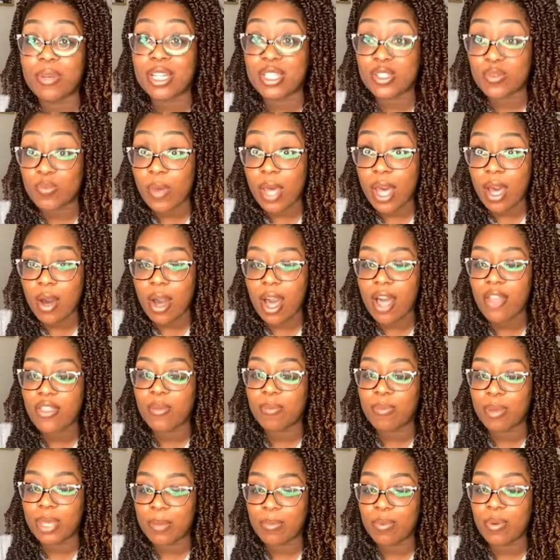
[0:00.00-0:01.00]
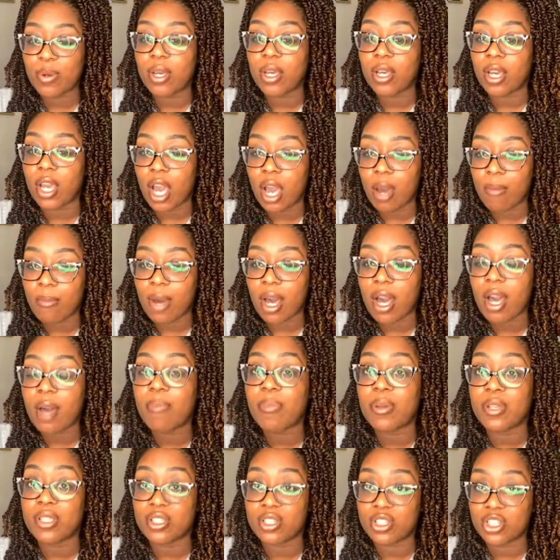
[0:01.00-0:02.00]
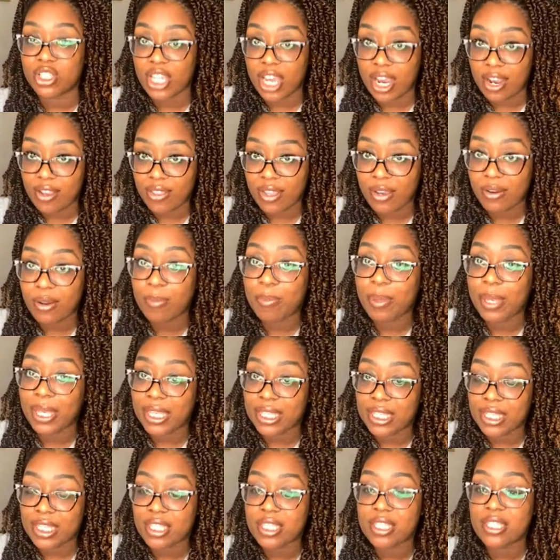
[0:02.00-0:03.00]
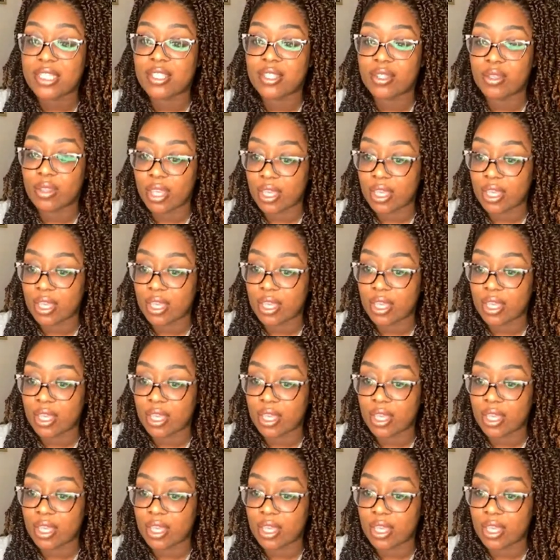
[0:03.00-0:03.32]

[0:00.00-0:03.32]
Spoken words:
And as well, other people can come up and share their opinions,